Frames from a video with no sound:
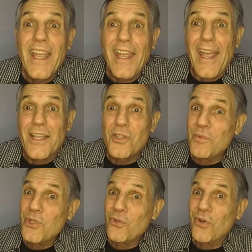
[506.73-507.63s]
As a
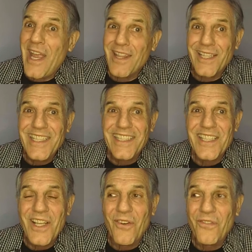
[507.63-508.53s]
mature athlete,
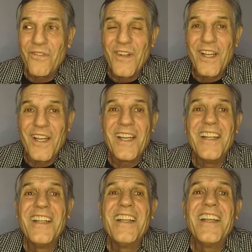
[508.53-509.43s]

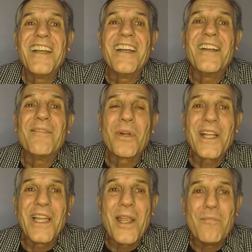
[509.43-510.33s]

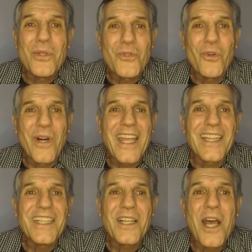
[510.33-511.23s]
self-proclaimed mature
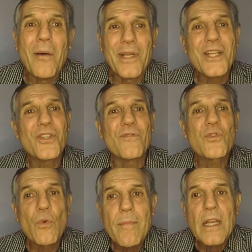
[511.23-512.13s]
athlete, a combination of
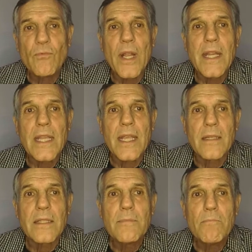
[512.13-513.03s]
swimming, running, and
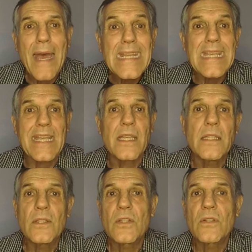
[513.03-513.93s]
biking, and
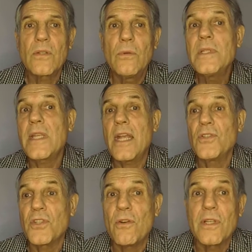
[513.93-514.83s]
this always
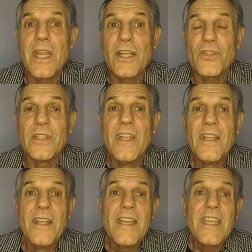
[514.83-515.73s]
catches their attention,
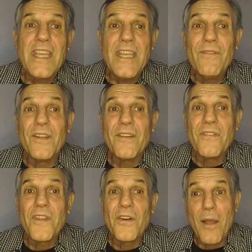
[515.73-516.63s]
even if
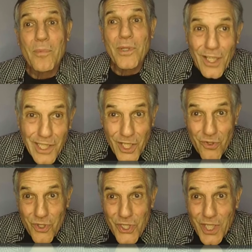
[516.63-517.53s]
they're not particularly
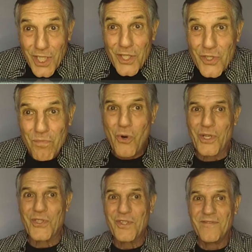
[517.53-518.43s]
interested in sports.